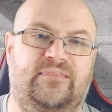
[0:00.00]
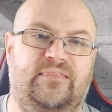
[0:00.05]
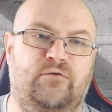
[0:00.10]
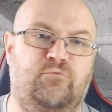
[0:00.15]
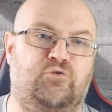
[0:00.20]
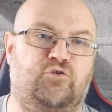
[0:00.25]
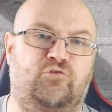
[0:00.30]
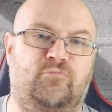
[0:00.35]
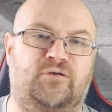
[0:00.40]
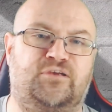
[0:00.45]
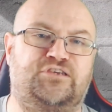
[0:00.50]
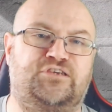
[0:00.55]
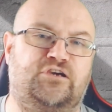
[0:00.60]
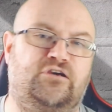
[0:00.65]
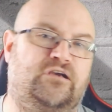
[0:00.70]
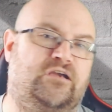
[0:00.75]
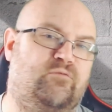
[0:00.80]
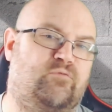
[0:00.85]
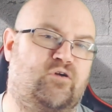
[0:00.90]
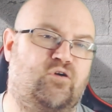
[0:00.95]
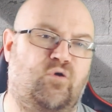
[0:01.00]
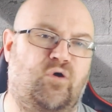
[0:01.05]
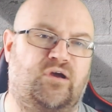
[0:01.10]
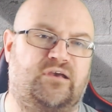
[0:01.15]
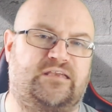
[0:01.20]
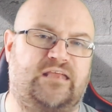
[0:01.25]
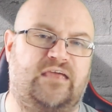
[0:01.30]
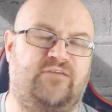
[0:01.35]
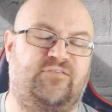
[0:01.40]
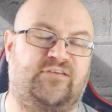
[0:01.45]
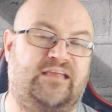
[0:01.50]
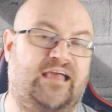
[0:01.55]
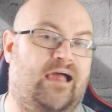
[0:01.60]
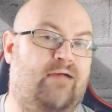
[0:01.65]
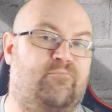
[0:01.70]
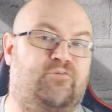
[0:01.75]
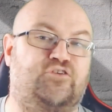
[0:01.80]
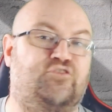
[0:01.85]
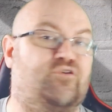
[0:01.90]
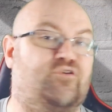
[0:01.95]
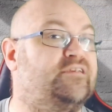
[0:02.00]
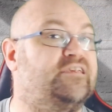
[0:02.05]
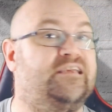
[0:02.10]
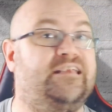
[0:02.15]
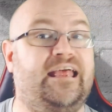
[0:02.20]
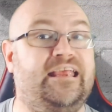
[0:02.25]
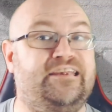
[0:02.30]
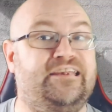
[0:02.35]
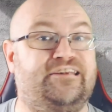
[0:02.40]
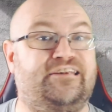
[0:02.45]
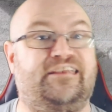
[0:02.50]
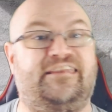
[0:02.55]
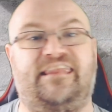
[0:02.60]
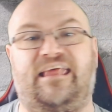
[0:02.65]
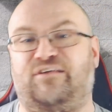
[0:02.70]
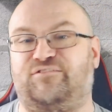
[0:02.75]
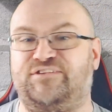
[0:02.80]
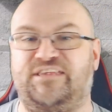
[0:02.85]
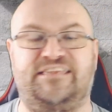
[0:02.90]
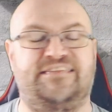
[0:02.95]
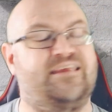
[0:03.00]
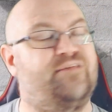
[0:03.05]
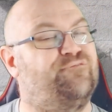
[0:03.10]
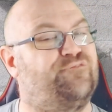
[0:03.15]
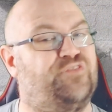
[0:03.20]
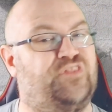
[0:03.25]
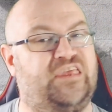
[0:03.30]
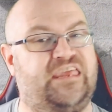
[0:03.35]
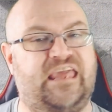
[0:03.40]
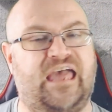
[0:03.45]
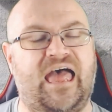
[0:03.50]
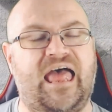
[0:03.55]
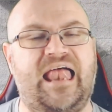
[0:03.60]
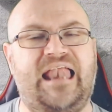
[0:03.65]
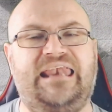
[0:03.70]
that would almost certainly require David Cameron's resignation now, since if the